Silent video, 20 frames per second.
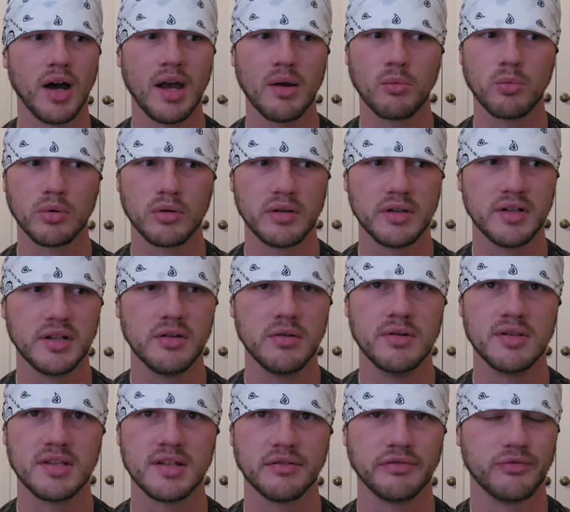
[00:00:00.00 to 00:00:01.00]
really do.
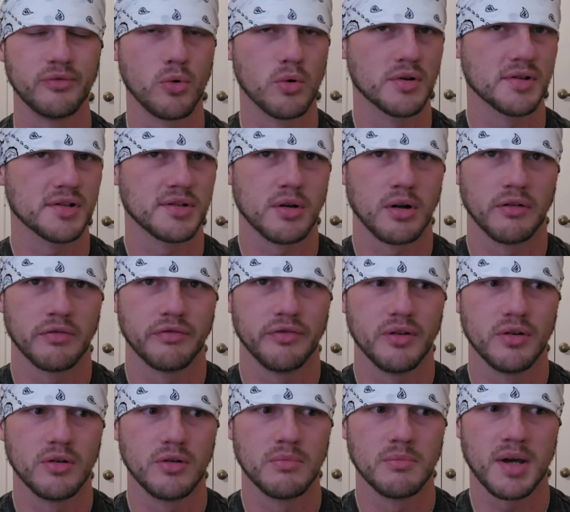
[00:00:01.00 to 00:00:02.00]
It's a 4-star
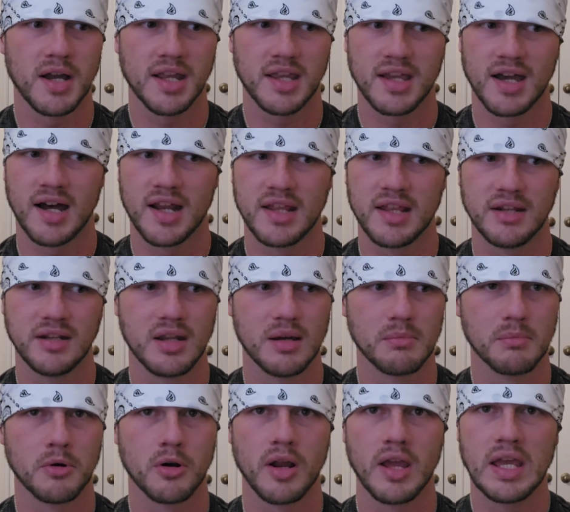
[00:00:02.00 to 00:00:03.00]
film. I got it
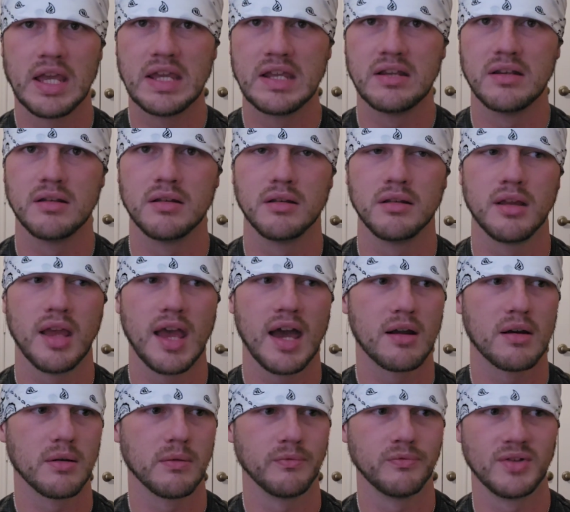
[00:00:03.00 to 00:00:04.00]
number 8
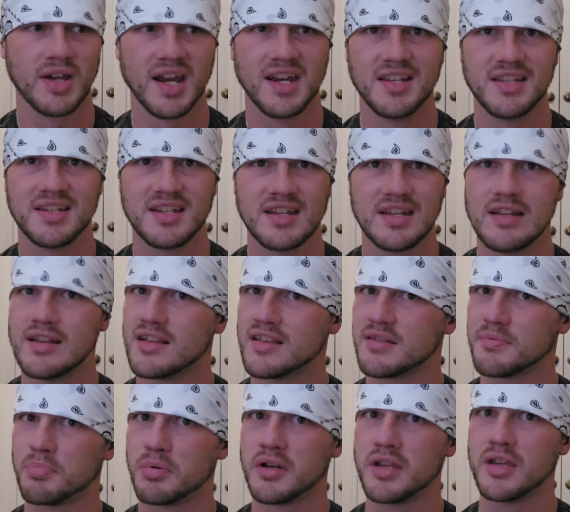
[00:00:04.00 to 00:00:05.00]
out of 19. It's pretty